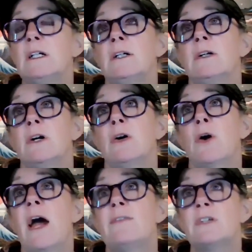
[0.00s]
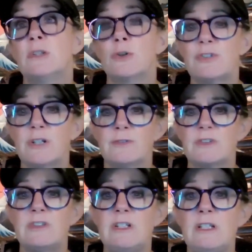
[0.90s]
or having low self
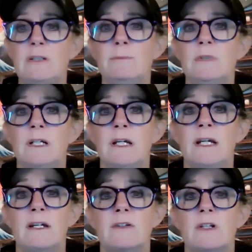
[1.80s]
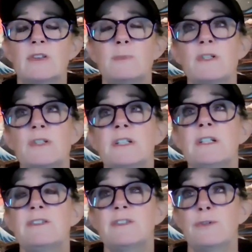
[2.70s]
esteem, and
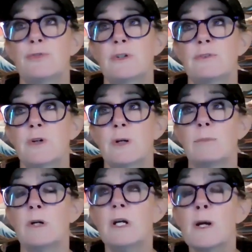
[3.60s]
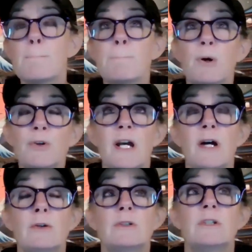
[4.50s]
especially suffering from
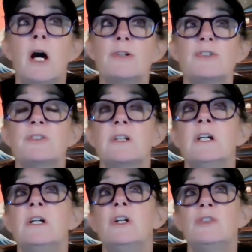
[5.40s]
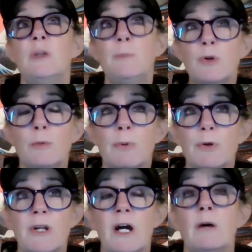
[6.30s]
burnout, not just typical
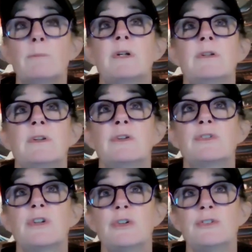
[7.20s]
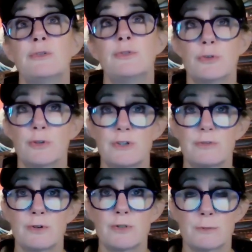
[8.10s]
burnout, but there's also
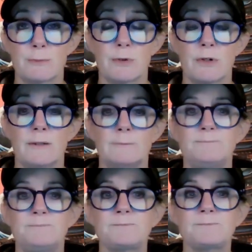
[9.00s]
neurodivergent burnout.